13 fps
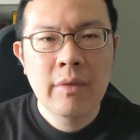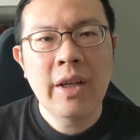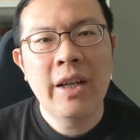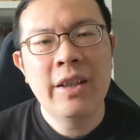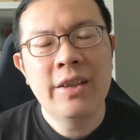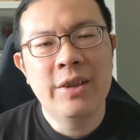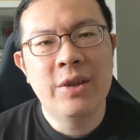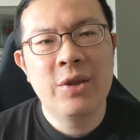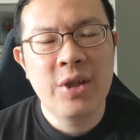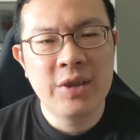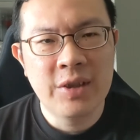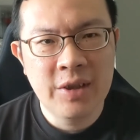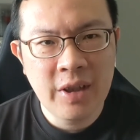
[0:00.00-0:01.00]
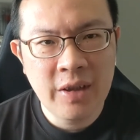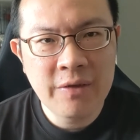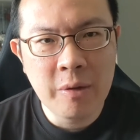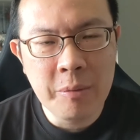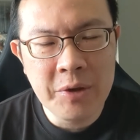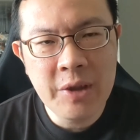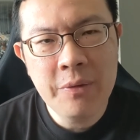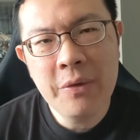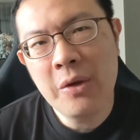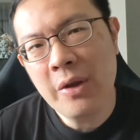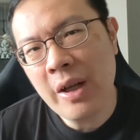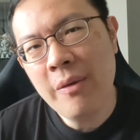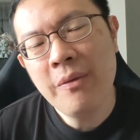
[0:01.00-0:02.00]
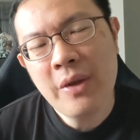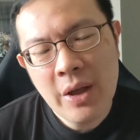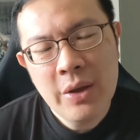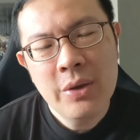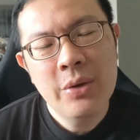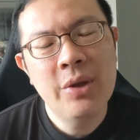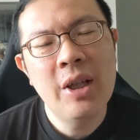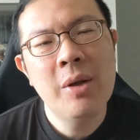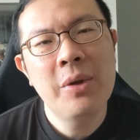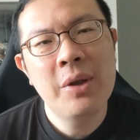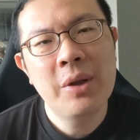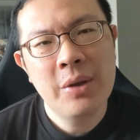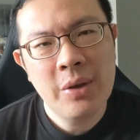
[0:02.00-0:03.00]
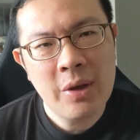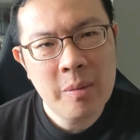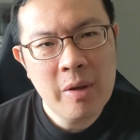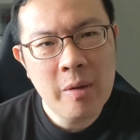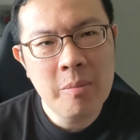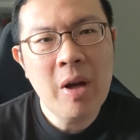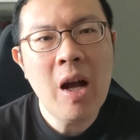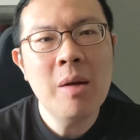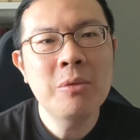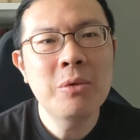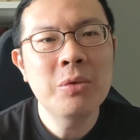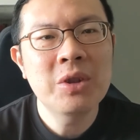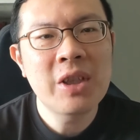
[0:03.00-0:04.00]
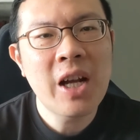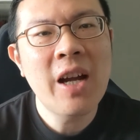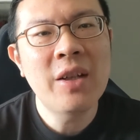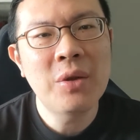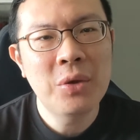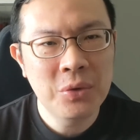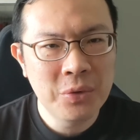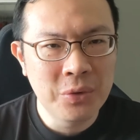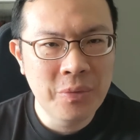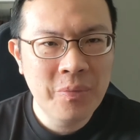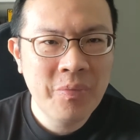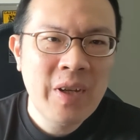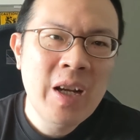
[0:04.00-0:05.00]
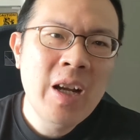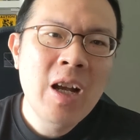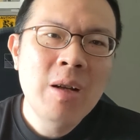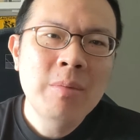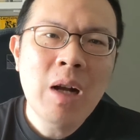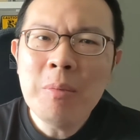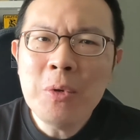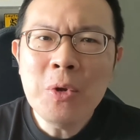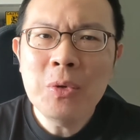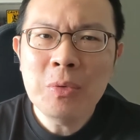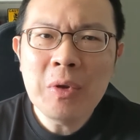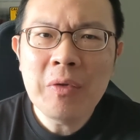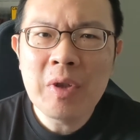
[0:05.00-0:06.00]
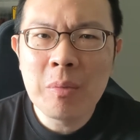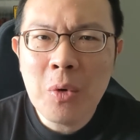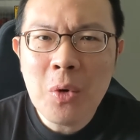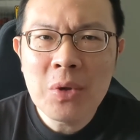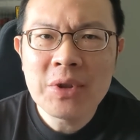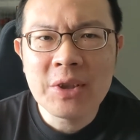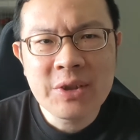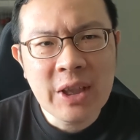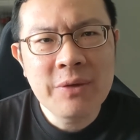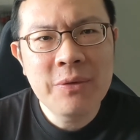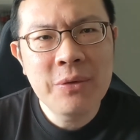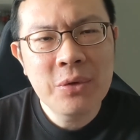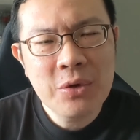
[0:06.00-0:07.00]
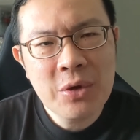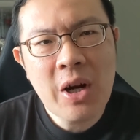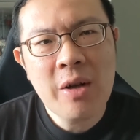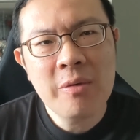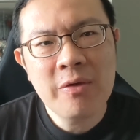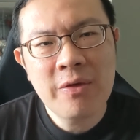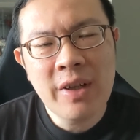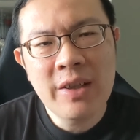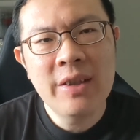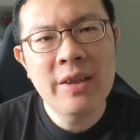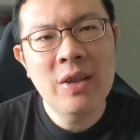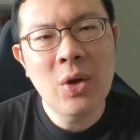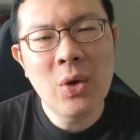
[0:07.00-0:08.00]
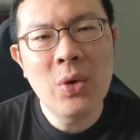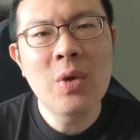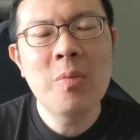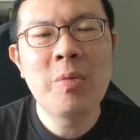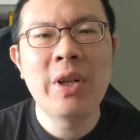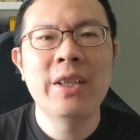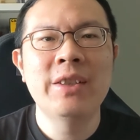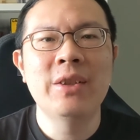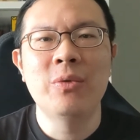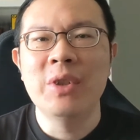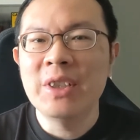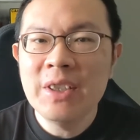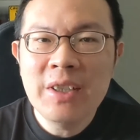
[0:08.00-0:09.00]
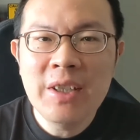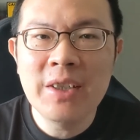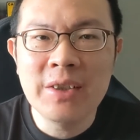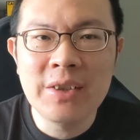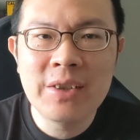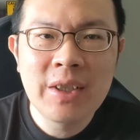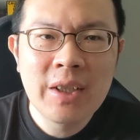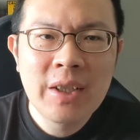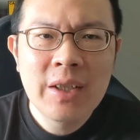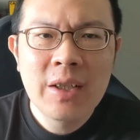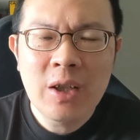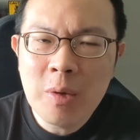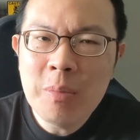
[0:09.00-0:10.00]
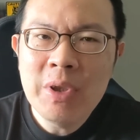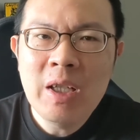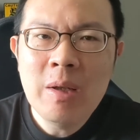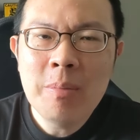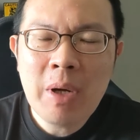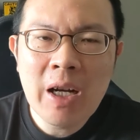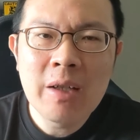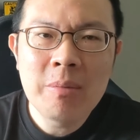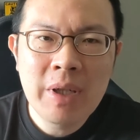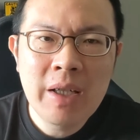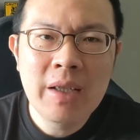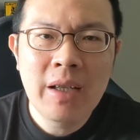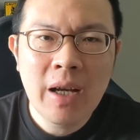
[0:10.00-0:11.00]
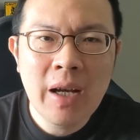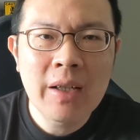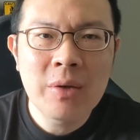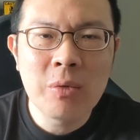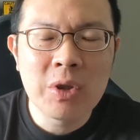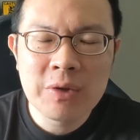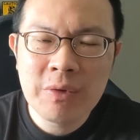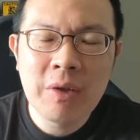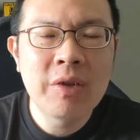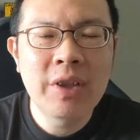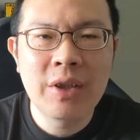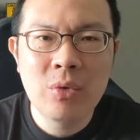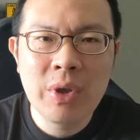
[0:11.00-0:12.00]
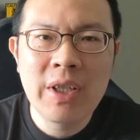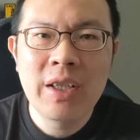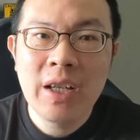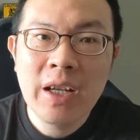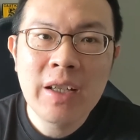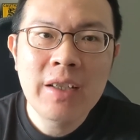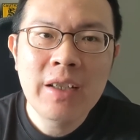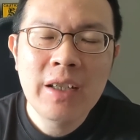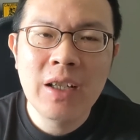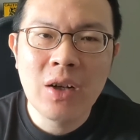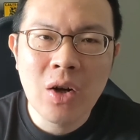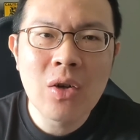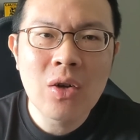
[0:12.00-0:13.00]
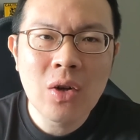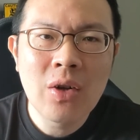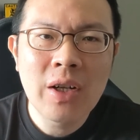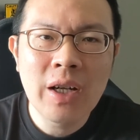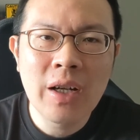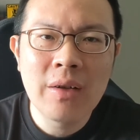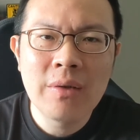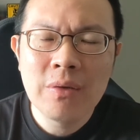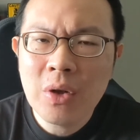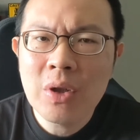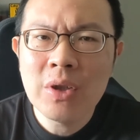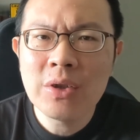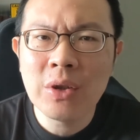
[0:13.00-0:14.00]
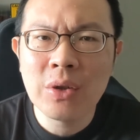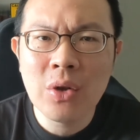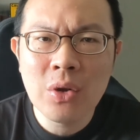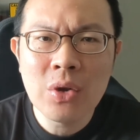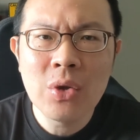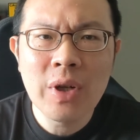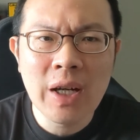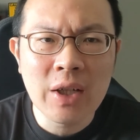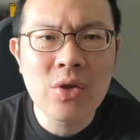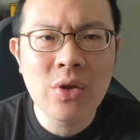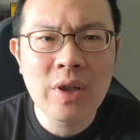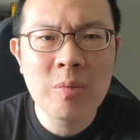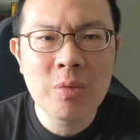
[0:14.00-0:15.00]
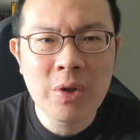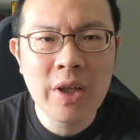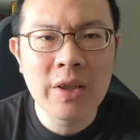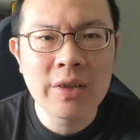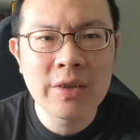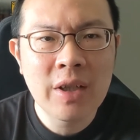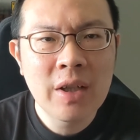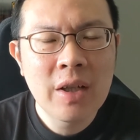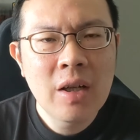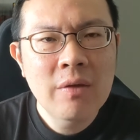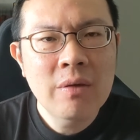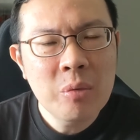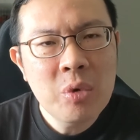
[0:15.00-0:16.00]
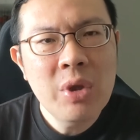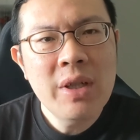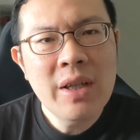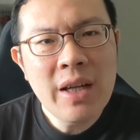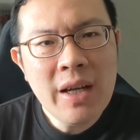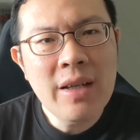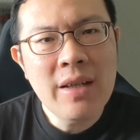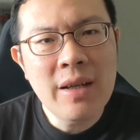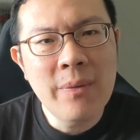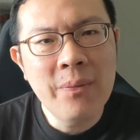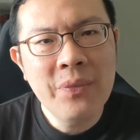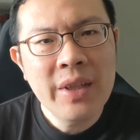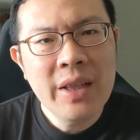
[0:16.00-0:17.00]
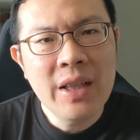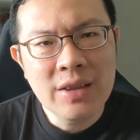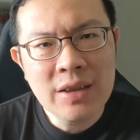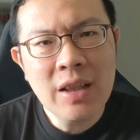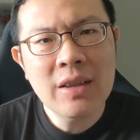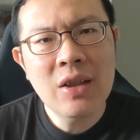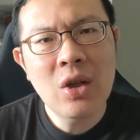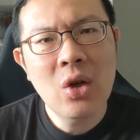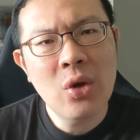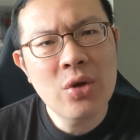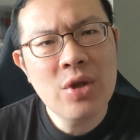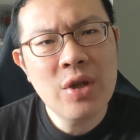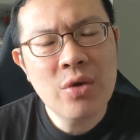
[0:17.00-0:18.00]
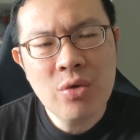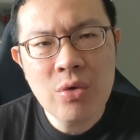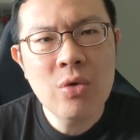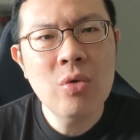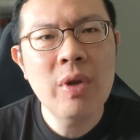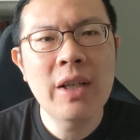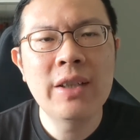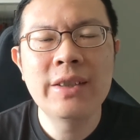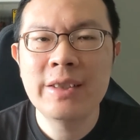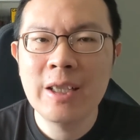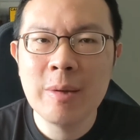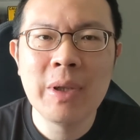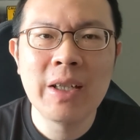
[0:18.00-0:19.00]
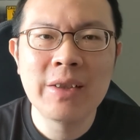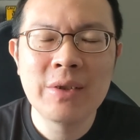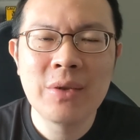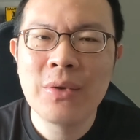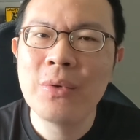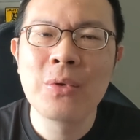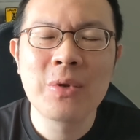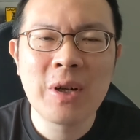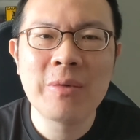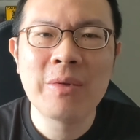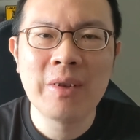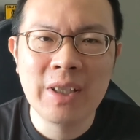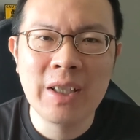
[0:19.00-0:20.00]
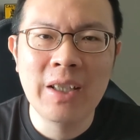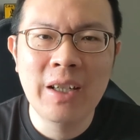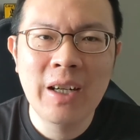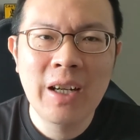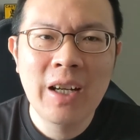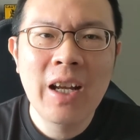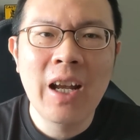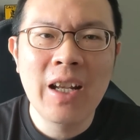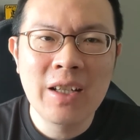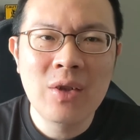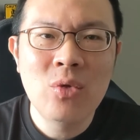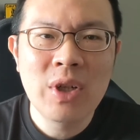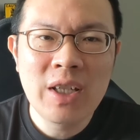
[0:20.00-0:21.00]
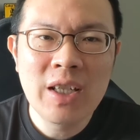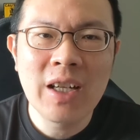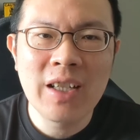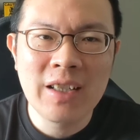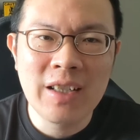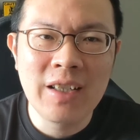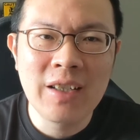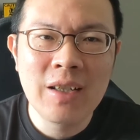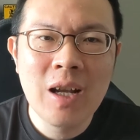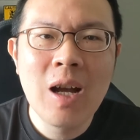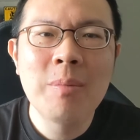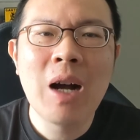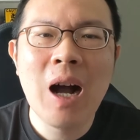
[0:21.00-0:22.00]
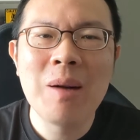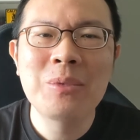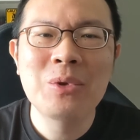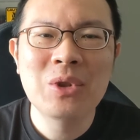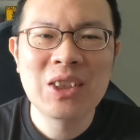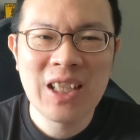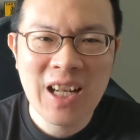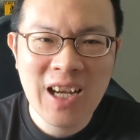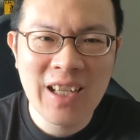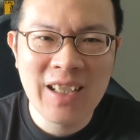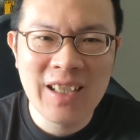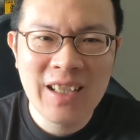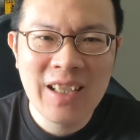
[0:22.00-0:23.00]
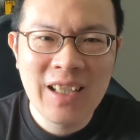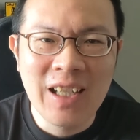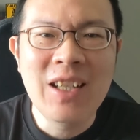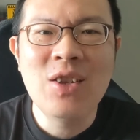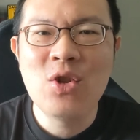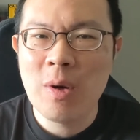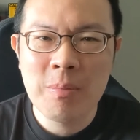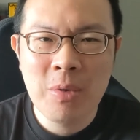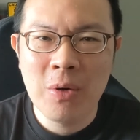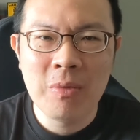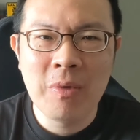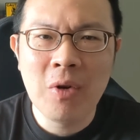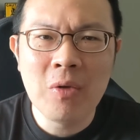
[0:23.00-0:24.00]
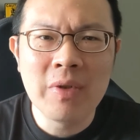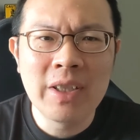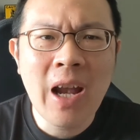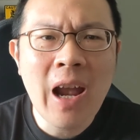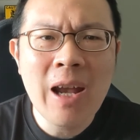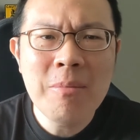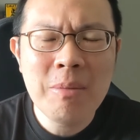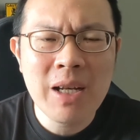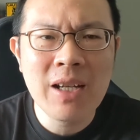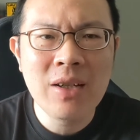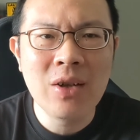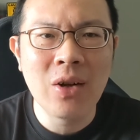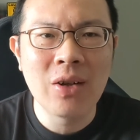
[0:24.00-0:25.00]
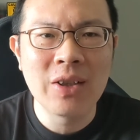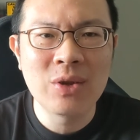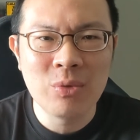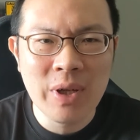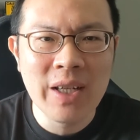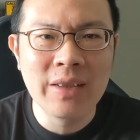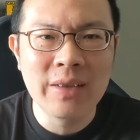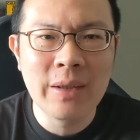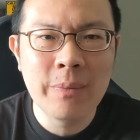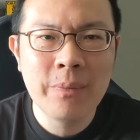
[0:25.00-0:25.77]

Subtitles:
Hi, this is Chester Tan from Music for the Life. Today we're going to talk about Pamu Slide 2. Pamu is one of the more successful crowd-funded audio brands in recent years. The company PartMate Tech was founded in 2010 in Hong Kong and focused on audio electronic products. From 2018, it started launching true wireless earbuds through crowdfunding, and in 2019, Pamu Slide hit jackpot with over $10 million raised.